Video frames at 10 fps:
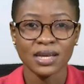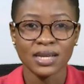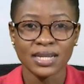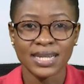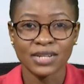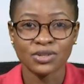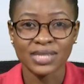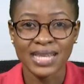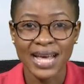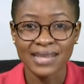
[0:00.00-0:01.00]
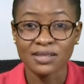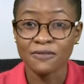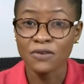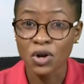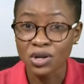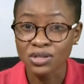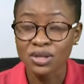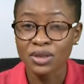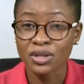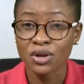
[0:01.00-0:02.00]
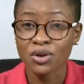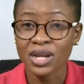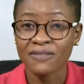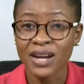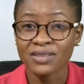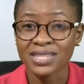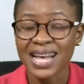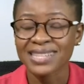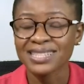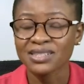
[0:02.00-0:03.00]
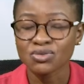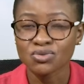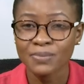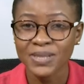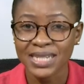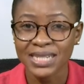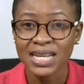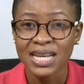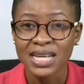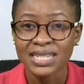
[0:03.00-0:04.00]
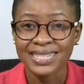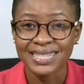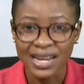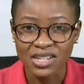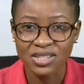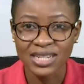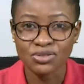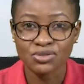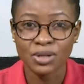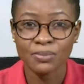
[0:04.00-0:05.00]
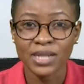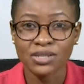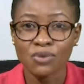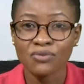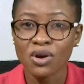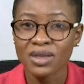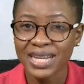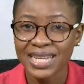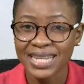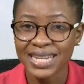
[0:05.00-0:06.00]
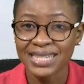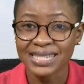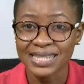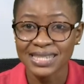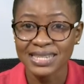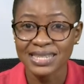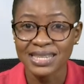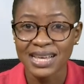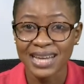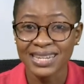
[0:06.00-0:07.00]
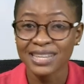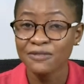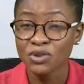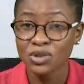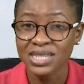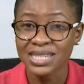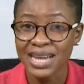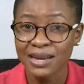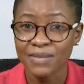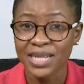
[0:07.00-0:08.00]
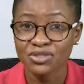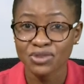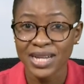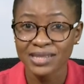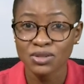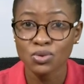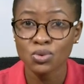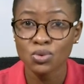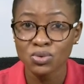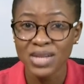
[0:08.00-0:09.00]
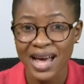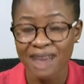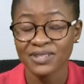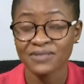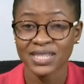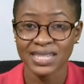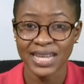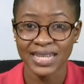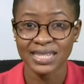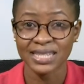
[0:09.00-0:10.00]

Gidado says the focus on the coronavirus has disrupted detection and treatment of other killer diseases, and if not timely addressed, could have devastating